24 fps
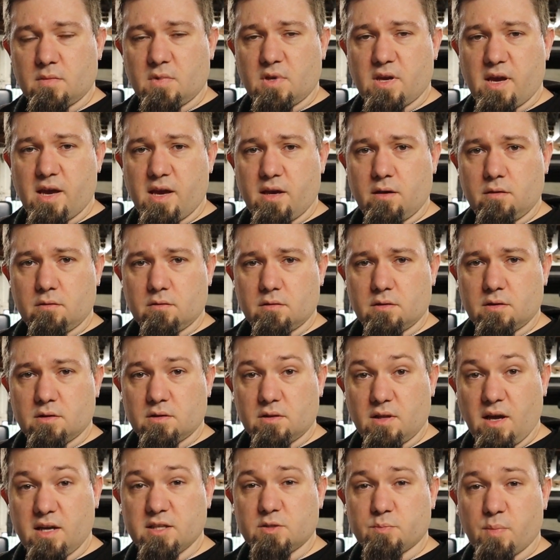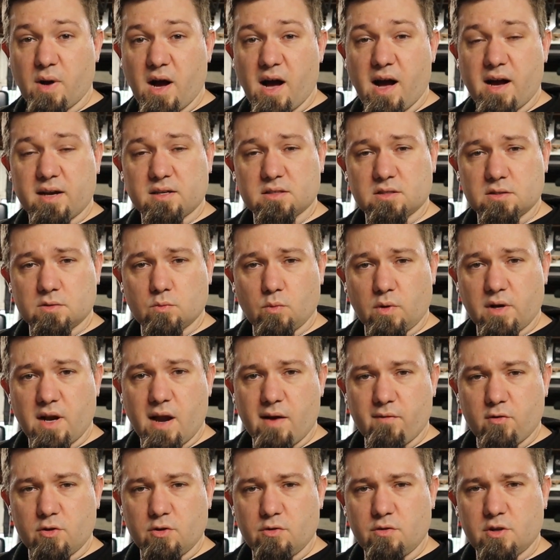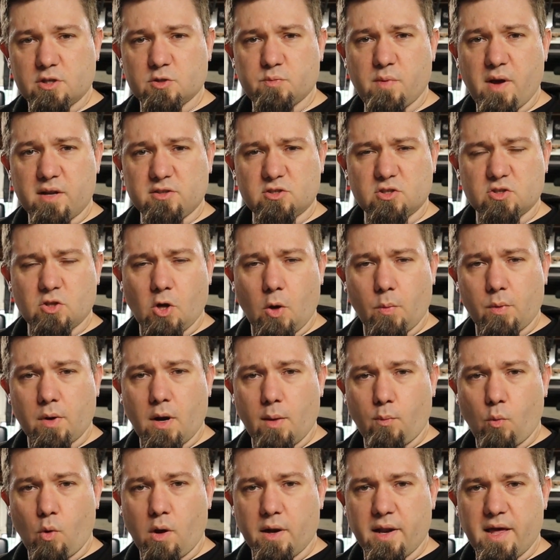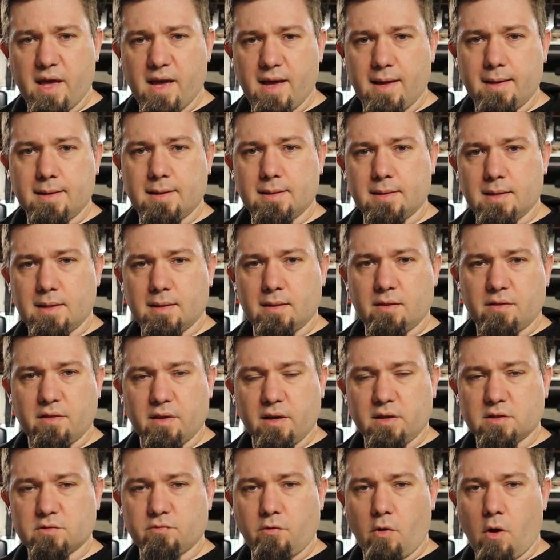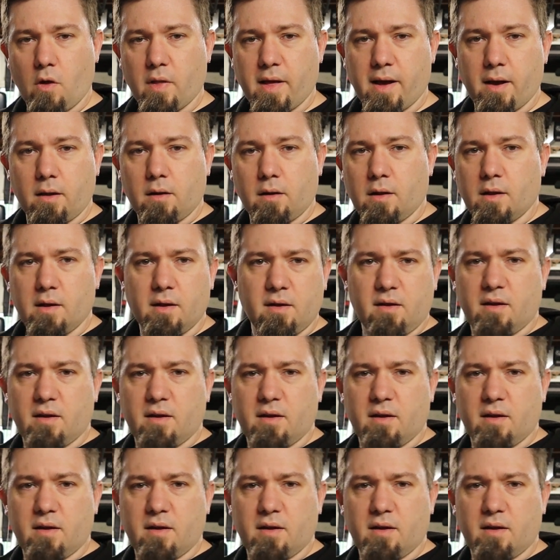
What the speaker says: Okay, nice box, whatever. You'd expect just to open up one end and then the things fall out.